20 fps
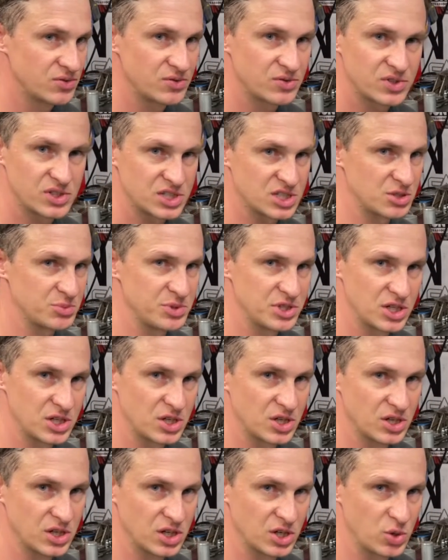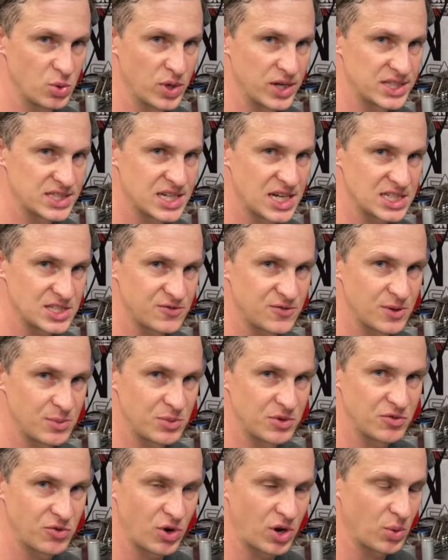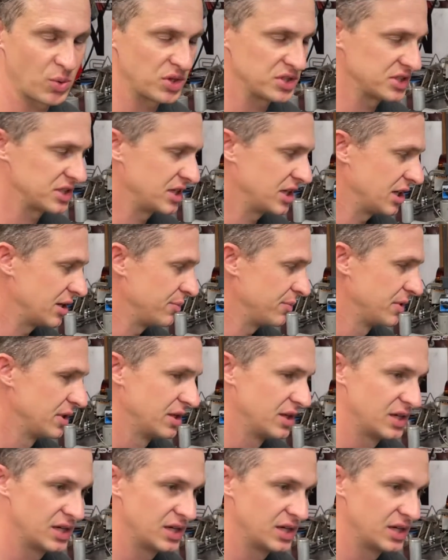because it'll be a quick test fit before I weld it up,